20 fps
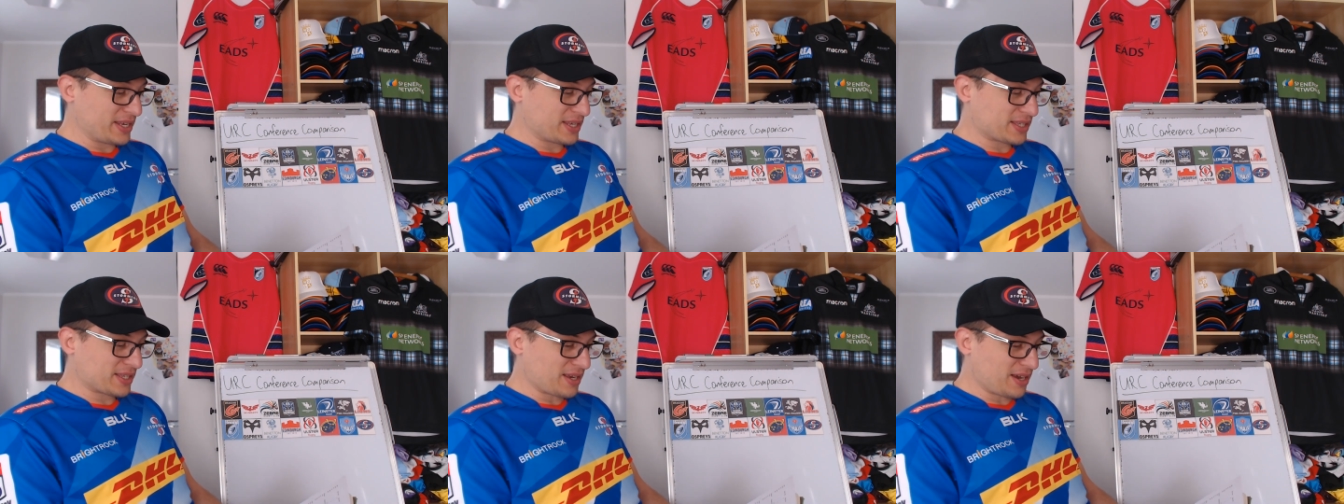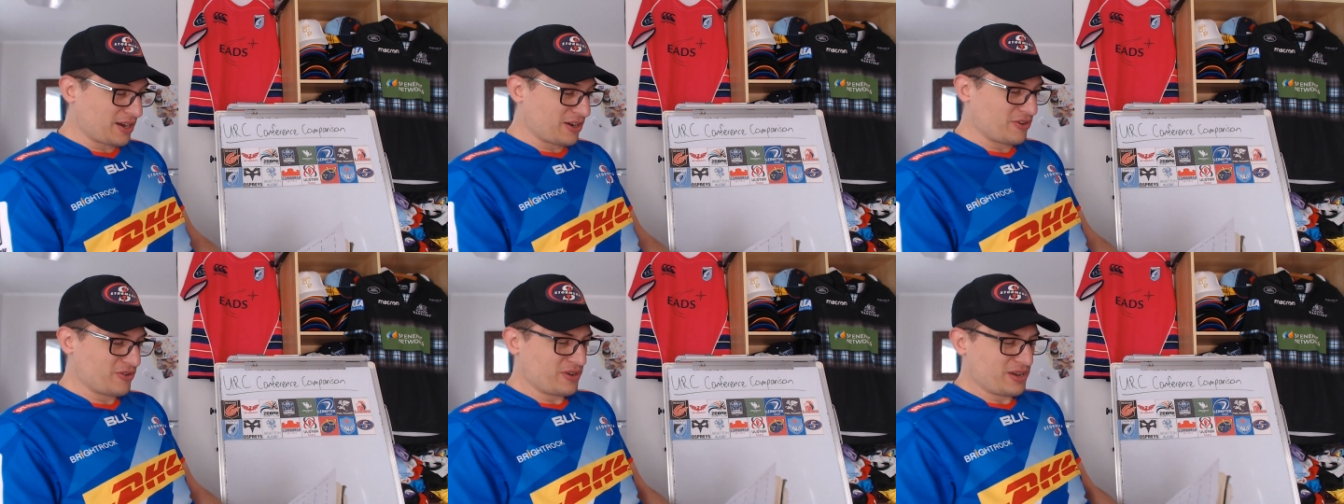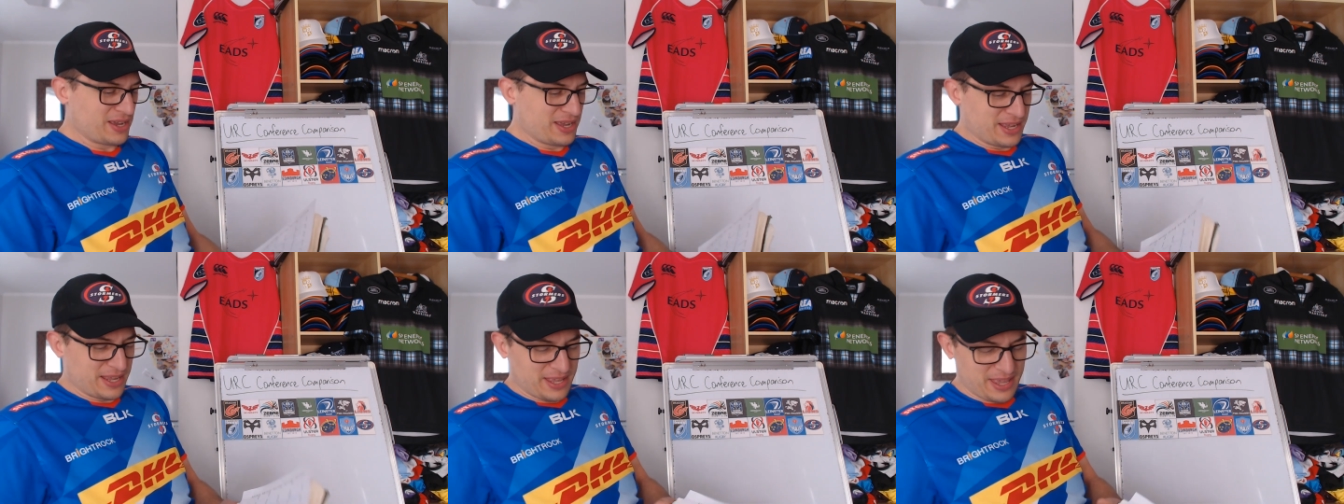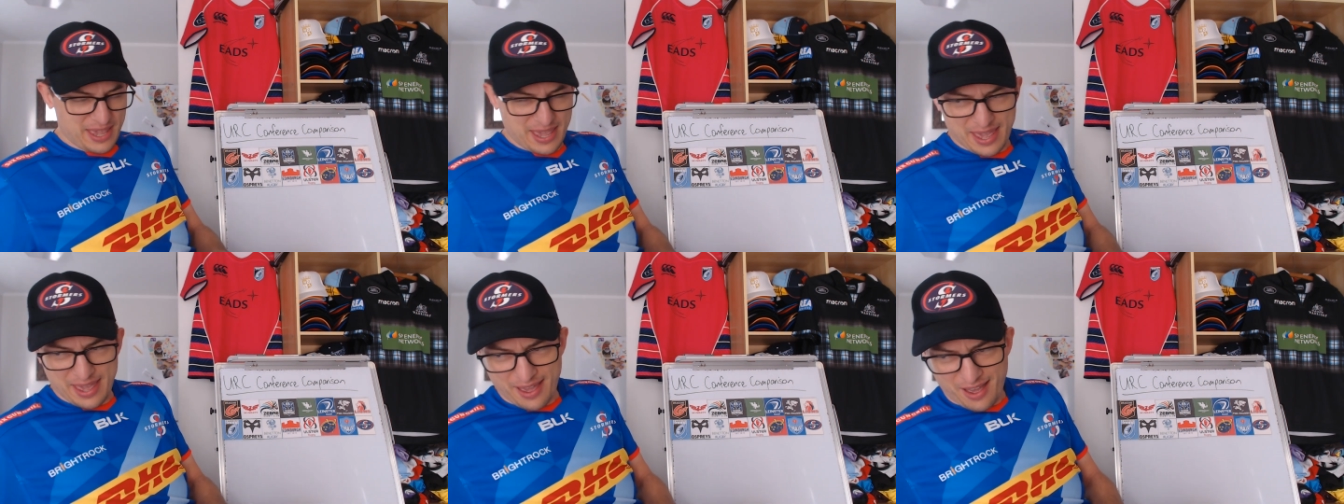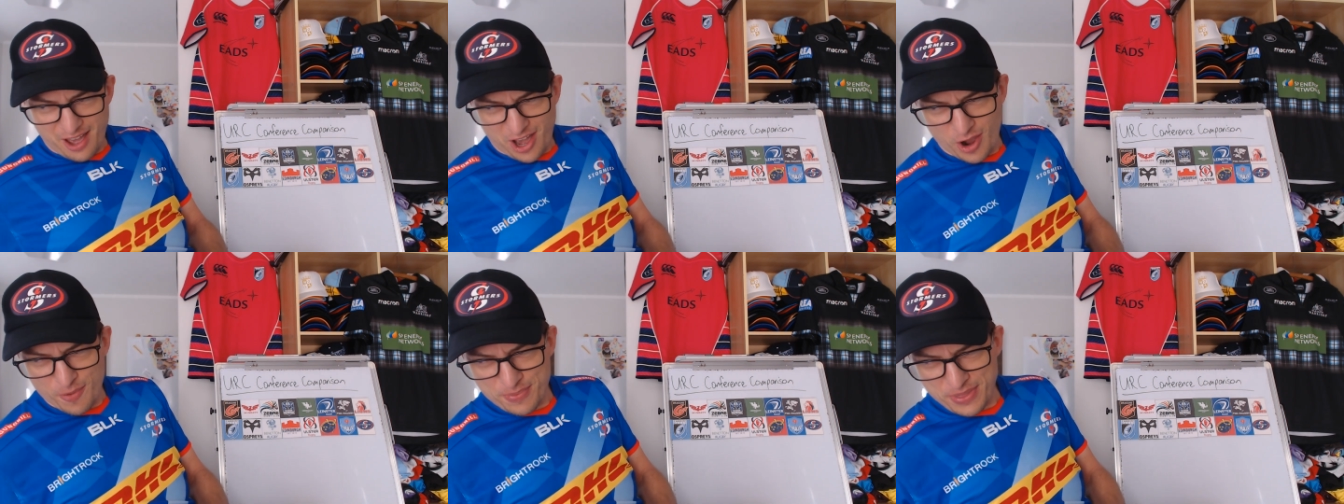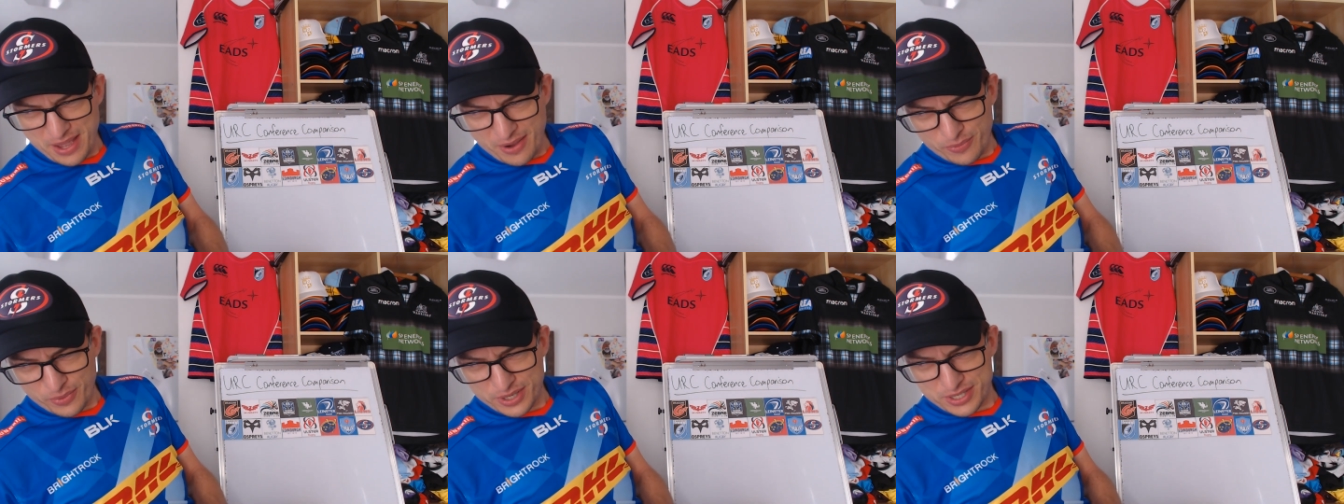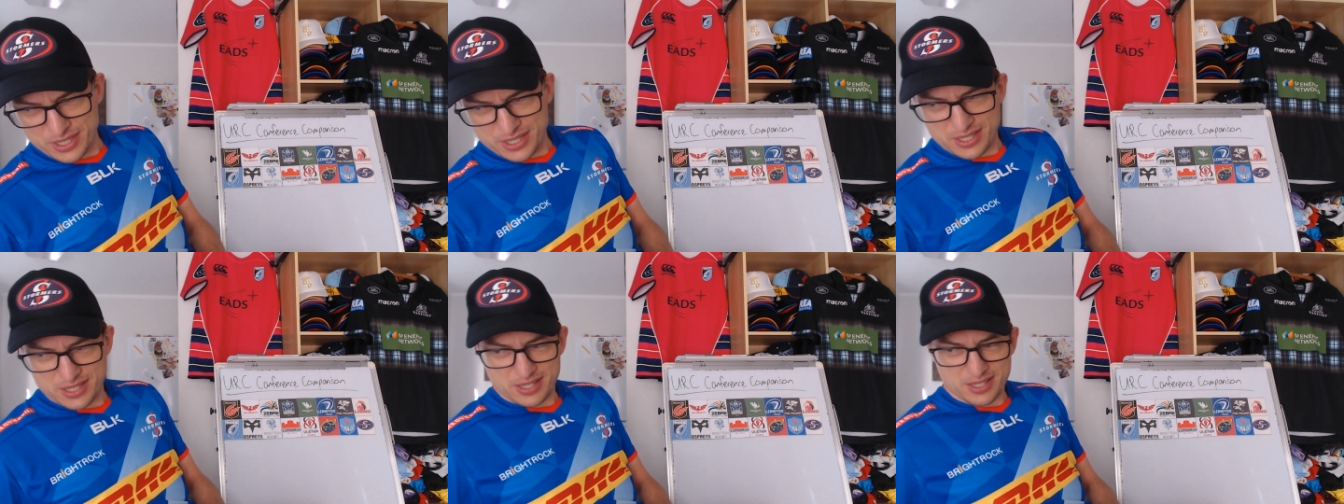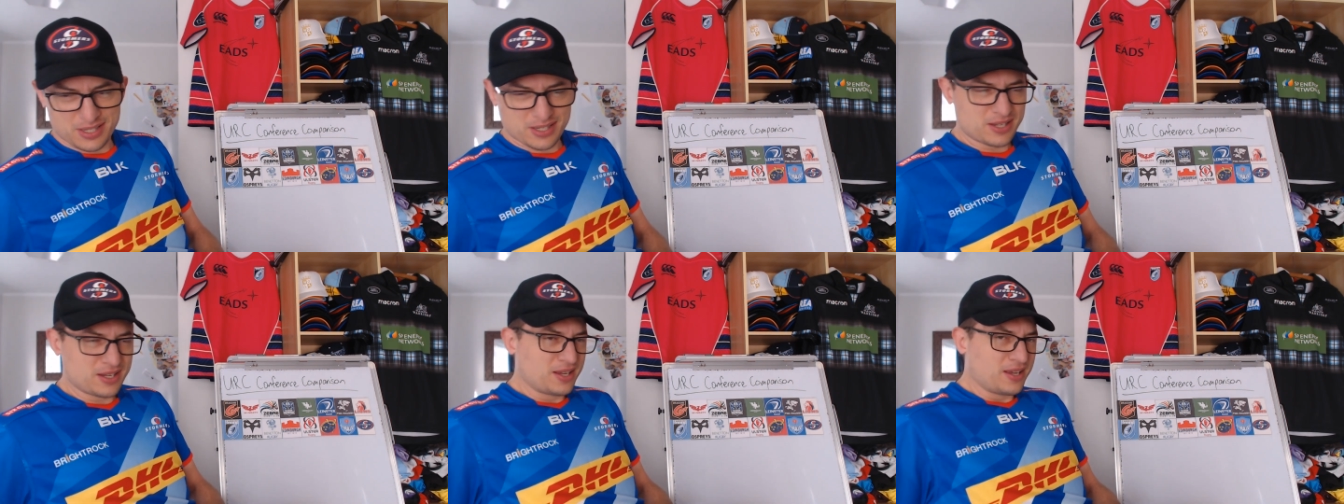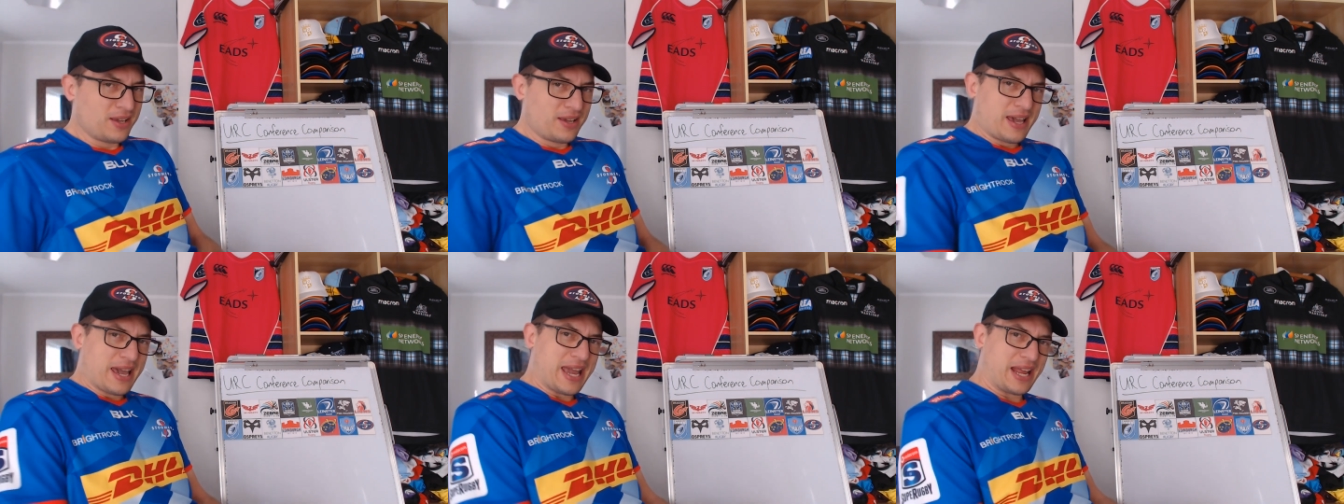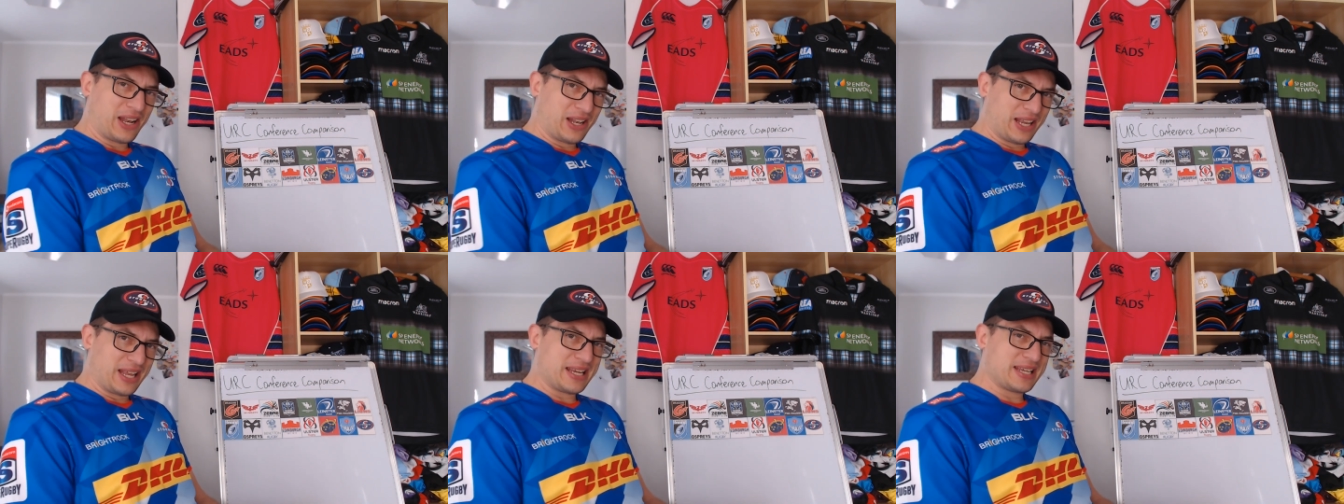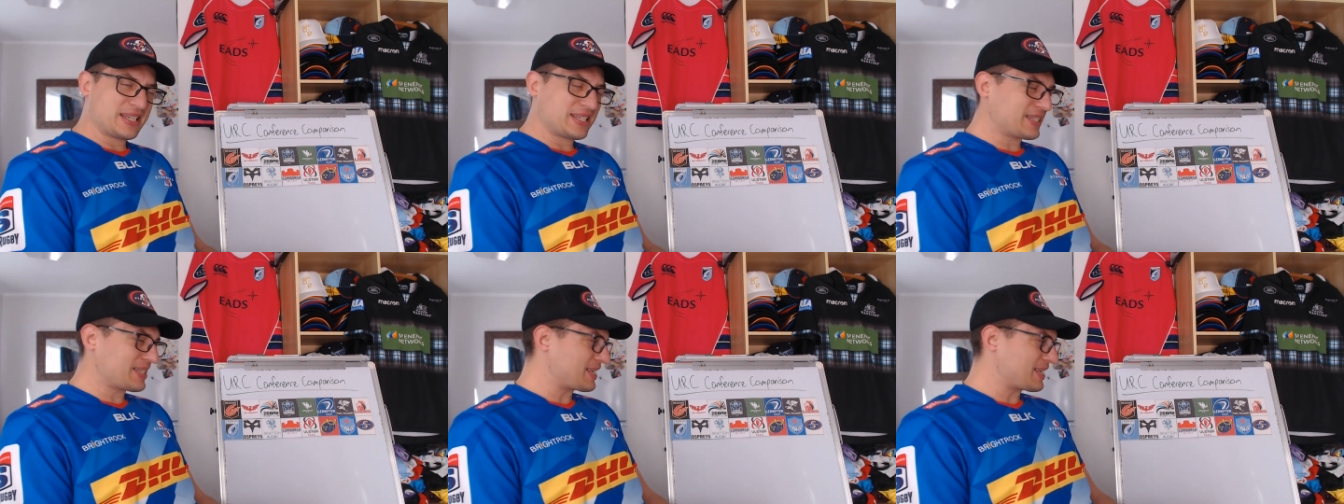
So yeah, I hope that was at least